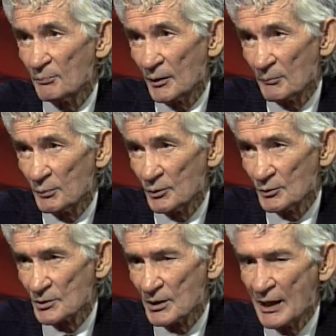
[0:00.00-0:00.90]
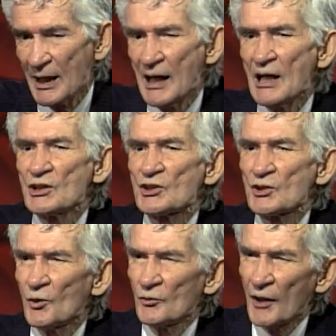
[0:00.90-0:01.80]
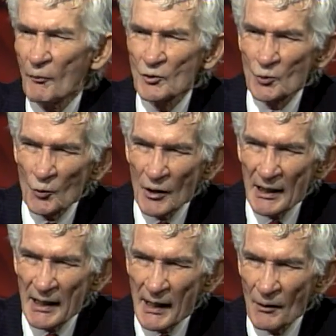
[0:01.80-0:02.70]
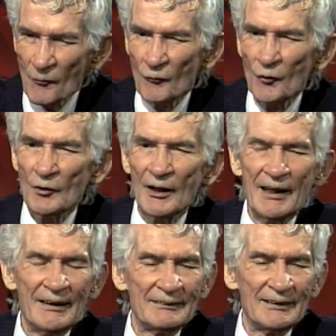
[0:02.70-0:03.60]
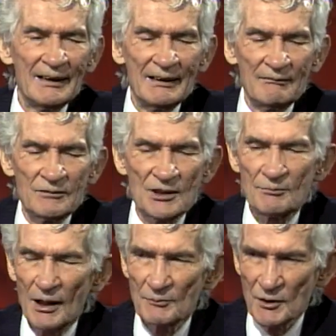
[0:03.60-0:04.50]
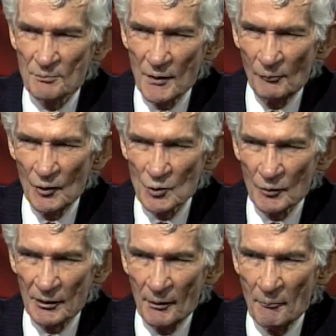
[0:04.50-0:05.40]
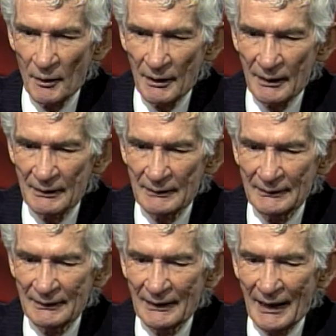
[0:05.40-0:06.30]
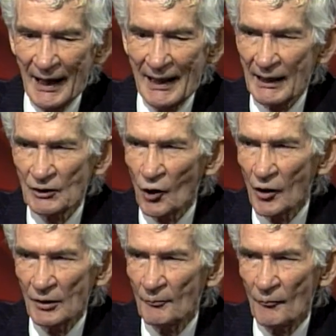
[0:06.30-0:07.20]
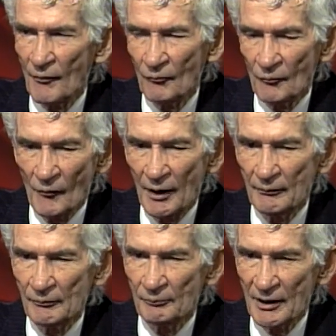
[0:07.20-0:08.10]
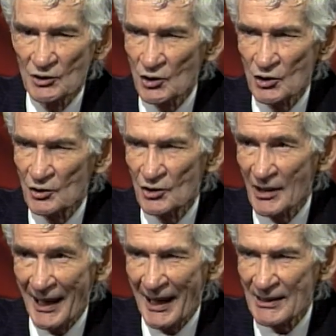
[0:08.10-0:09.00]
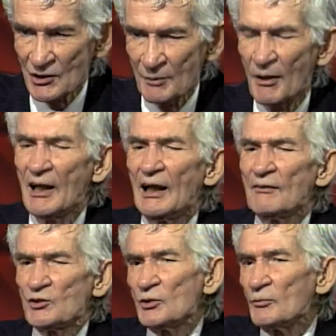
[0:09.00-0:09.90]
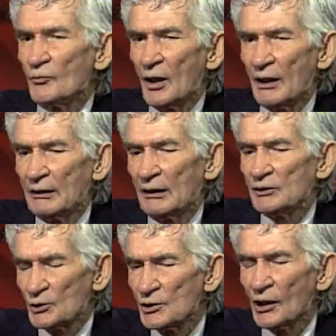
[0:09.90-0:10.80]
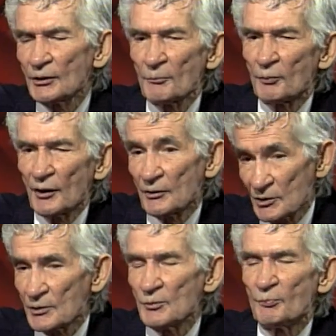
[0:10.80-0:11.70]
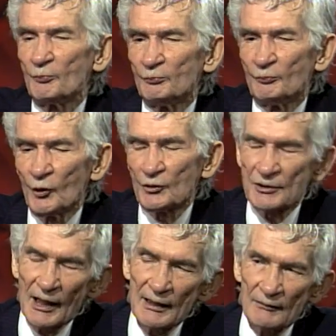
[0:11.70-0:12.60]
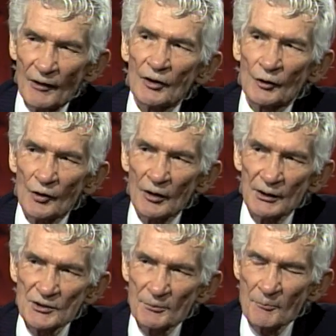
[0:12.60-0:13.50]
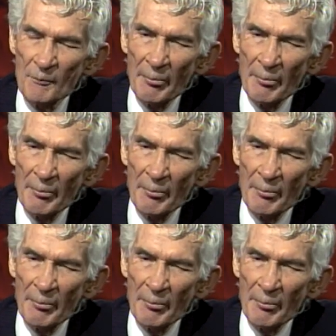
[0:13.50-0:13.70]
had been abused. So that was really helpful, and sometimes these memories would come back, and I'd call my sisters and ask them. I have two younger brothers who both died of alcoholism,